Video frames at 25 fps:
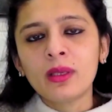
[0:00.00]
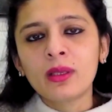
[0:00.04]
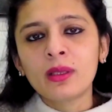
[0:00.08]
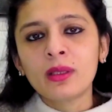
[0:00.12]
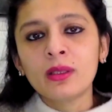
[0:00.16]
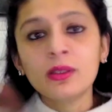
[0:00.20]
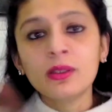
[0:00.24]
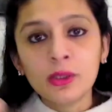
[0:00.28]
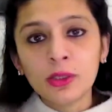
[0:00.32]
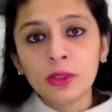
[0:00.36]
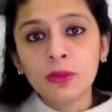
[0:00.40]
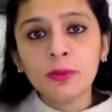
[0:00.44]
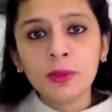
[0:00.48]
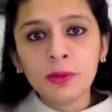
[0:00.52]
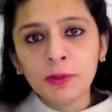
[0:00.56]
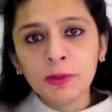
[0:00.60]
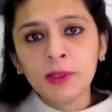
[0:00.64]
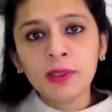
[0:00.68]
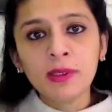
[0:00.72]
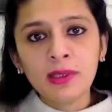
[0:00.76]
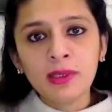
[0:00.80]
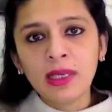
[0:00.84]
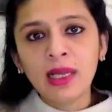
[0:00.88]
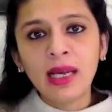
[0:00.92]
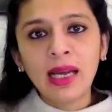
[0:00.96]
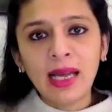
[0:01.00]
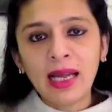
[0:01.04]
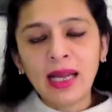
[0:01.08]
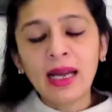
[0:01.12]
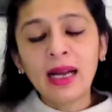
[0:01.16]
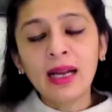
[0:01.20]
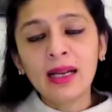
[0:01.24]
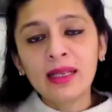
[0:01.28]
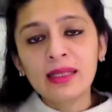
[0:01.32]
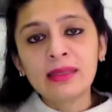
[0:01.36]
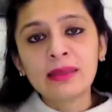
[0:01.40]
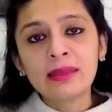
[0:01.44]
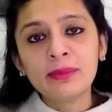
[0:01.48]
consumable
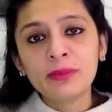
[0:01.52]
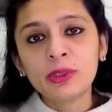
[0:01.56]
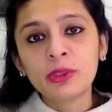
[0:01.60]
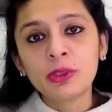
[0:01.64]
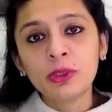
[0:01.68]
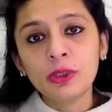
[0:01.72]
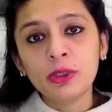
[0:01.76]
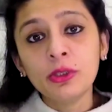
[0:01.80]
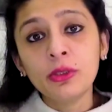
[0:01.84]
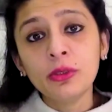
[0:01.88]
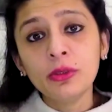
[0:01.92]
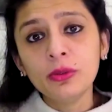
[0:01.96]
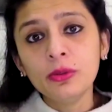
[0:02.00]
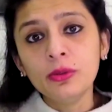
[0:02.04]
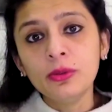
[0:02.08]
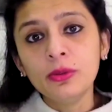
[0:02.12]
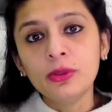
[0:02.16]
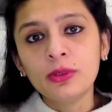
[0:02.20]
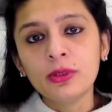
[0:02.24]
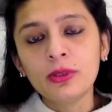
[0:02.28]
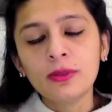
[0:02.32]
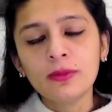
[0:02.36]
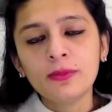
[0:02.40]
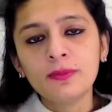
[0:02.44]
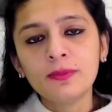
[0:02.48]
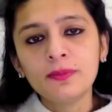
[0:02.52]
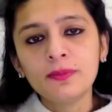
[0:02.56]
items to use.